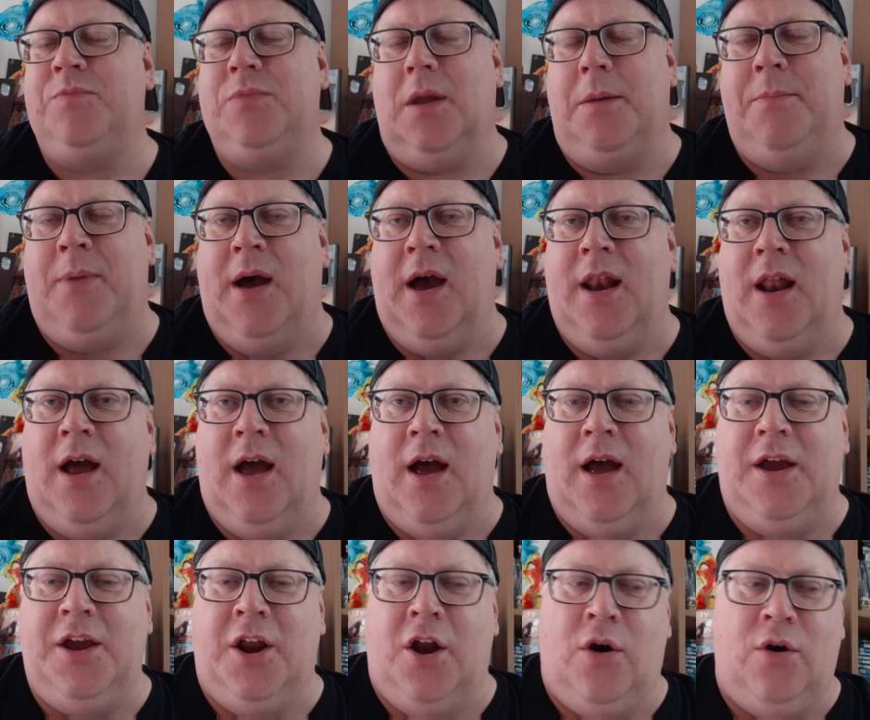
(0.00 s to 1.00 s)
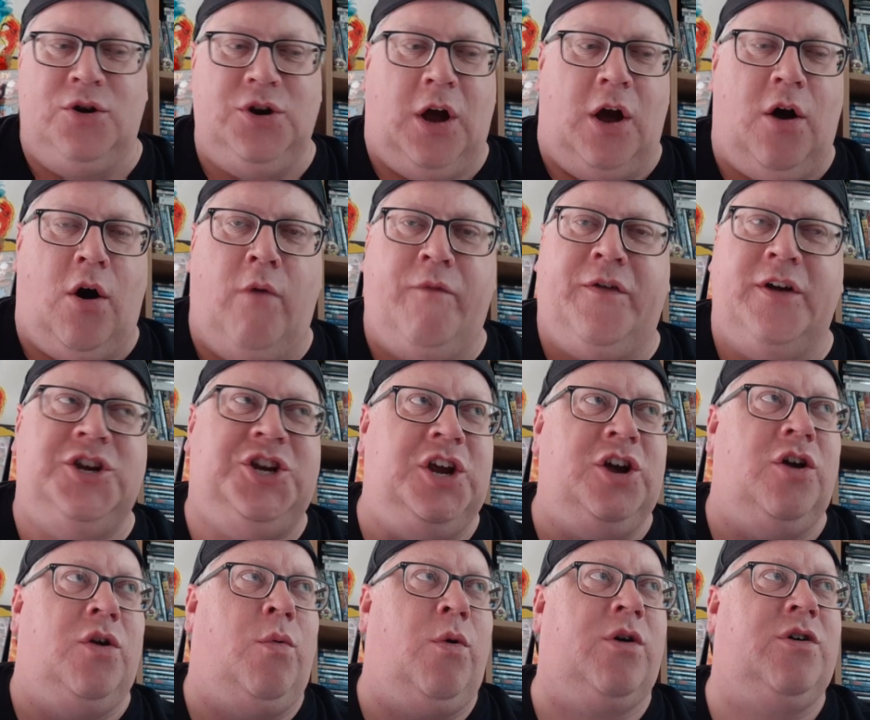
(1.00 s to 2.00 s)
But, you know, hopefully she's
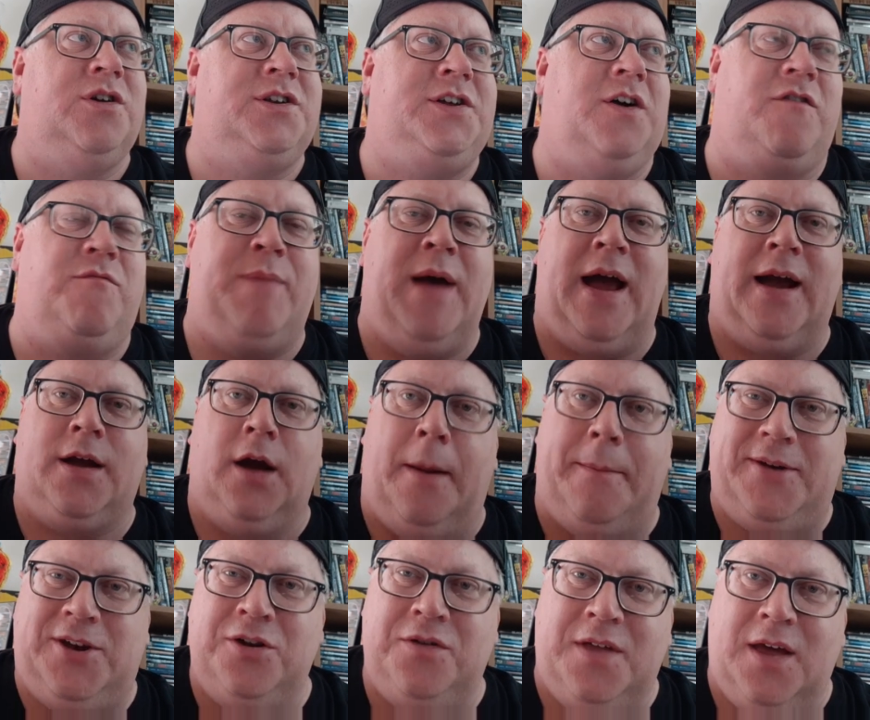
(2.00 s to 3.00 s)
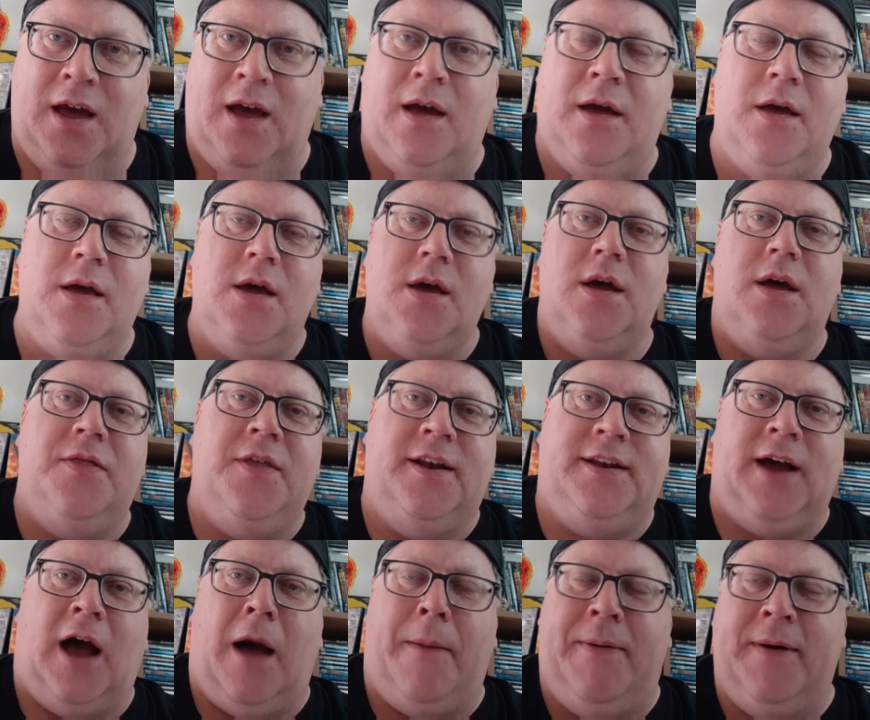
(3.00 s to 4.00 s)
going to work herself back up to the
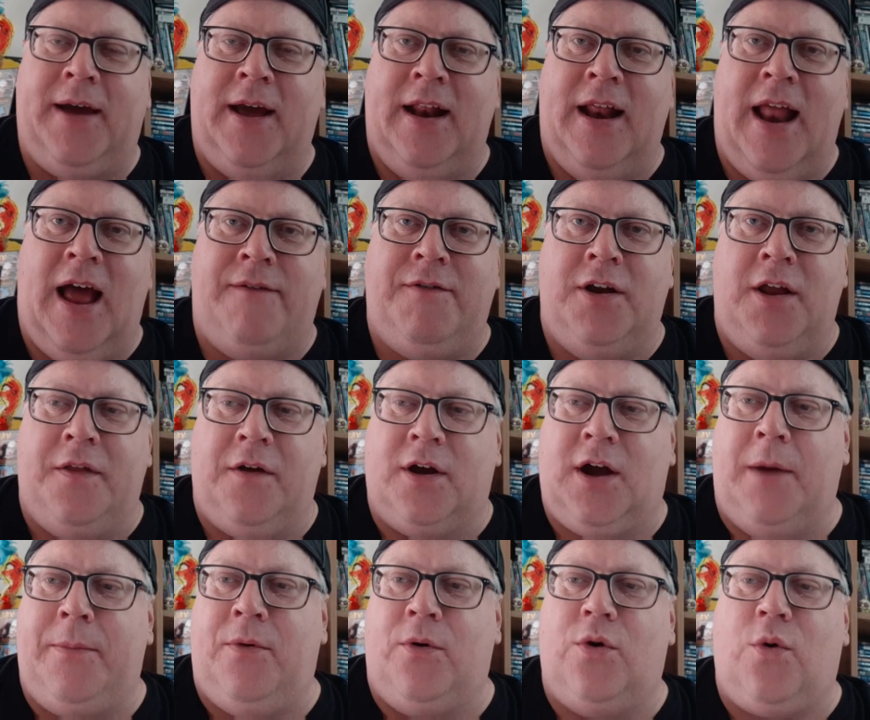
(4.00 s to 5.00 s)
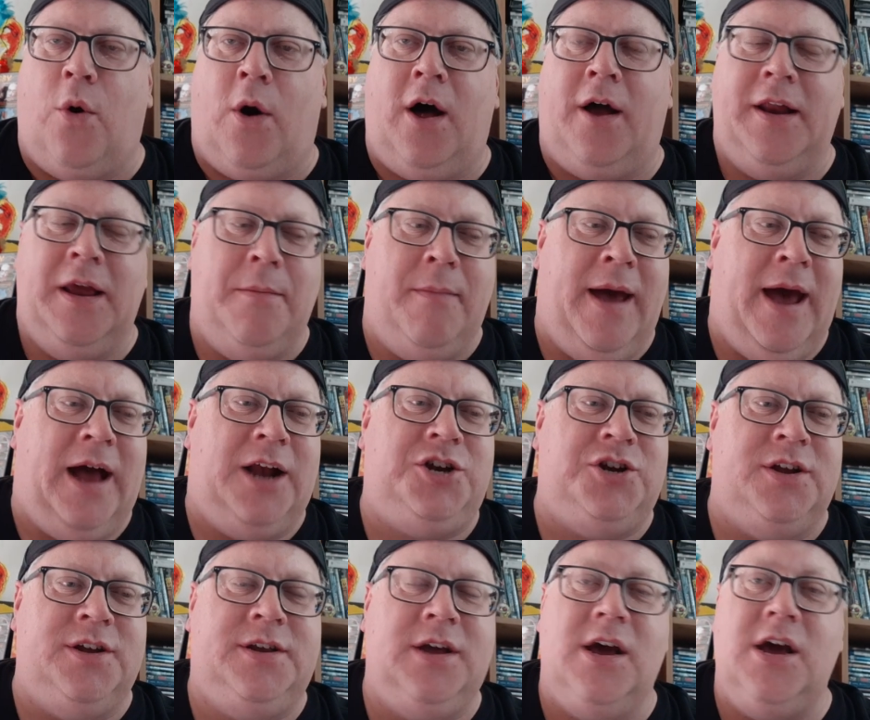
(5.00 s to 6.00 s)
top again and have another couple of quality
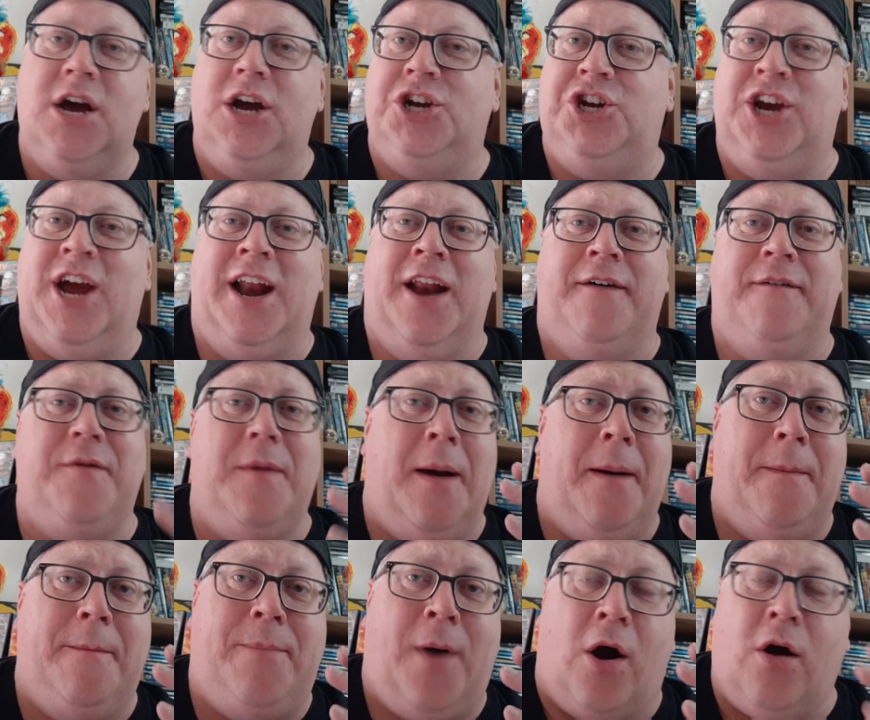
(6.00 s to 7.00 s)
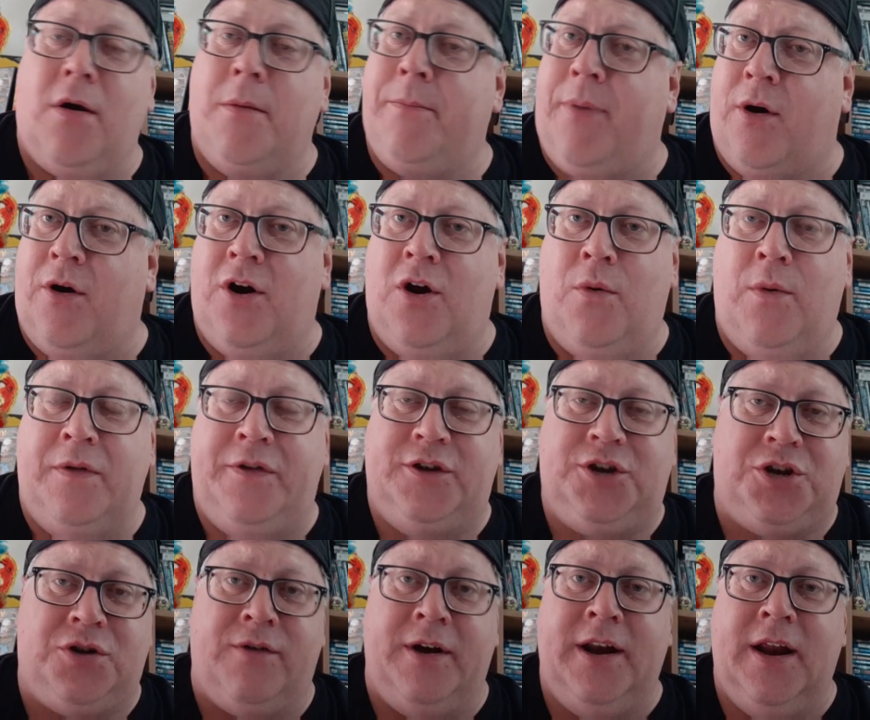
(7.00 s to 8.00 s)
matches. She had a barn burner with
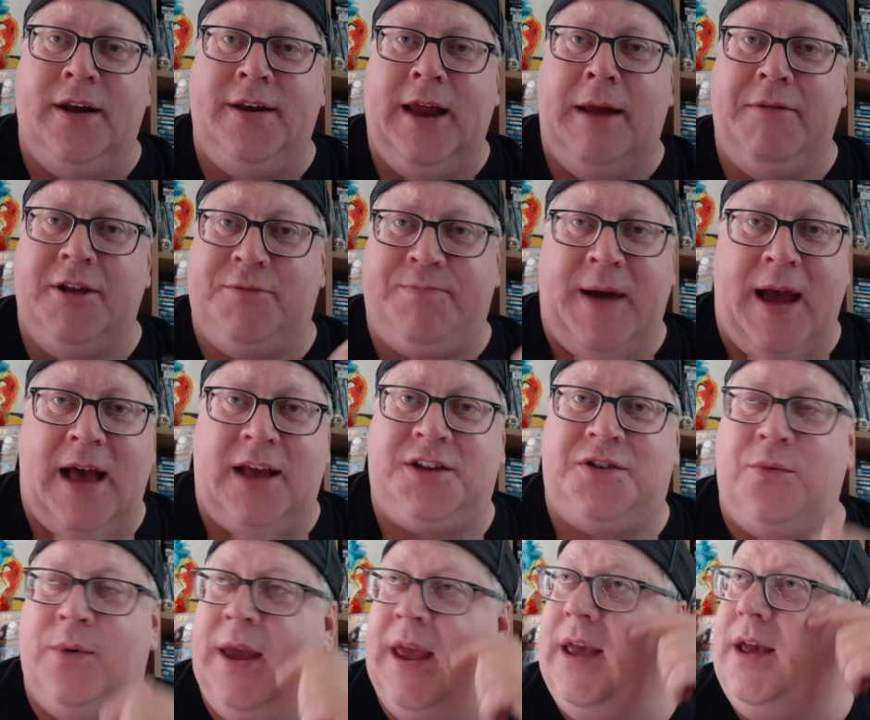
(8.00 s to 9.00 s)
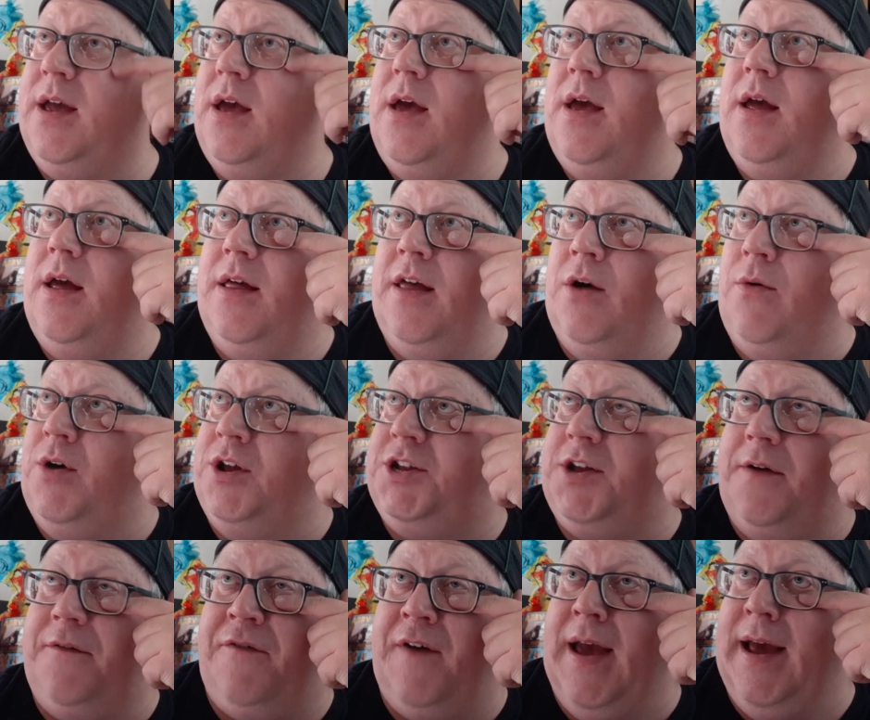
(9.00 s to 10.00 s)
Serena Deeb this past week. It was
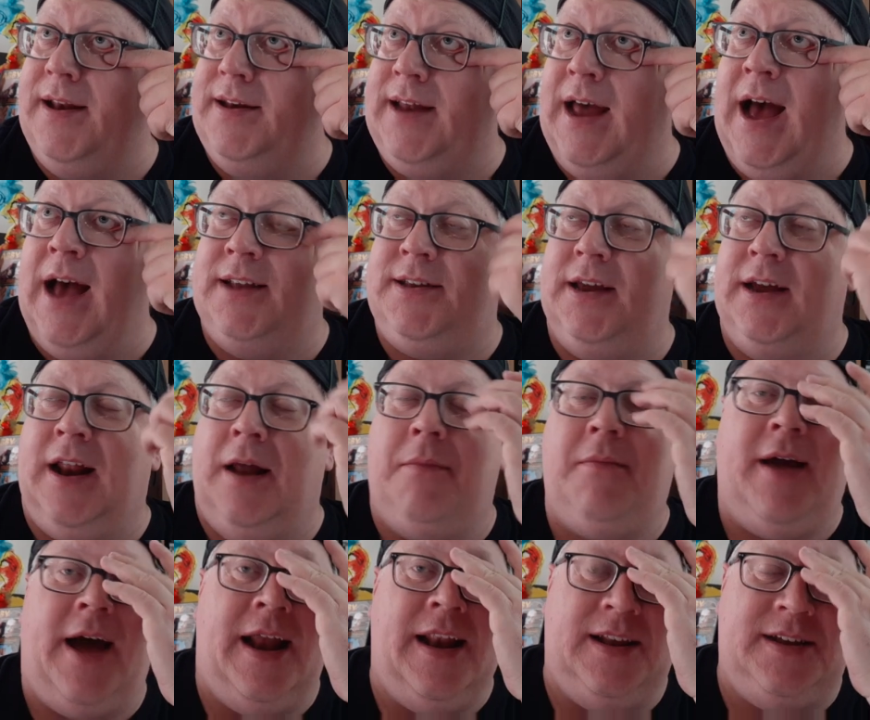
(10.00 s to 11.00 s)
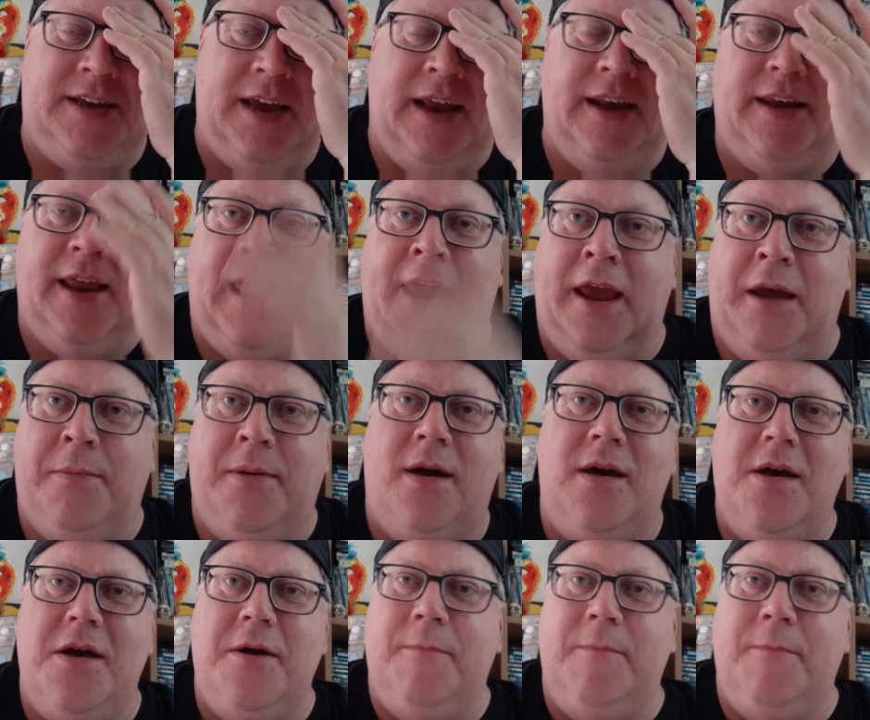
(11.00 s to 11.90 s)
fantastic. I'm glad to see Deeb.